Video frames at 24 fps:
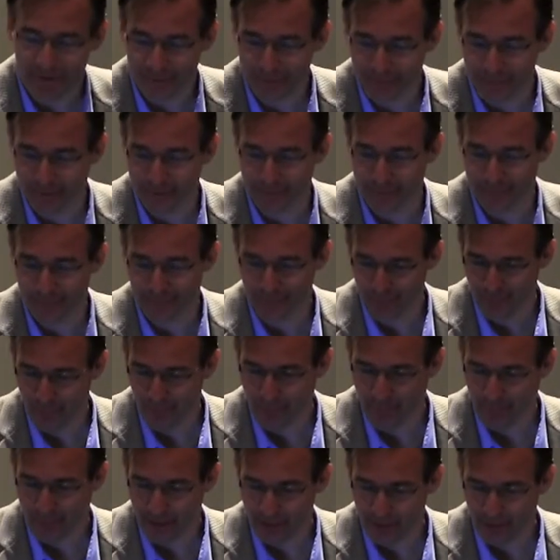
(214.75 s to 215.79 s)
for your
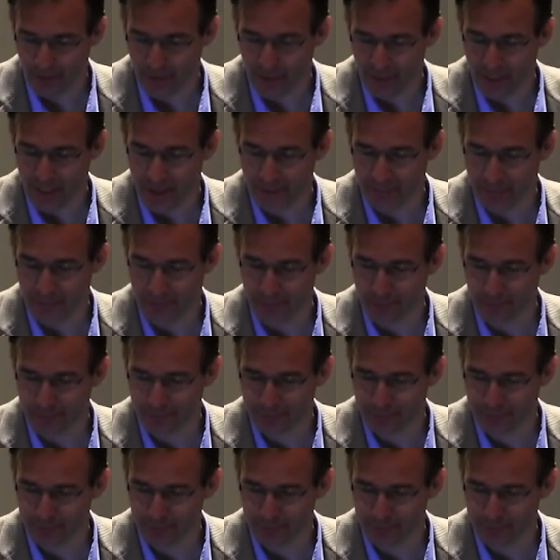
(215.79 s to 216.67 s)
iPhone.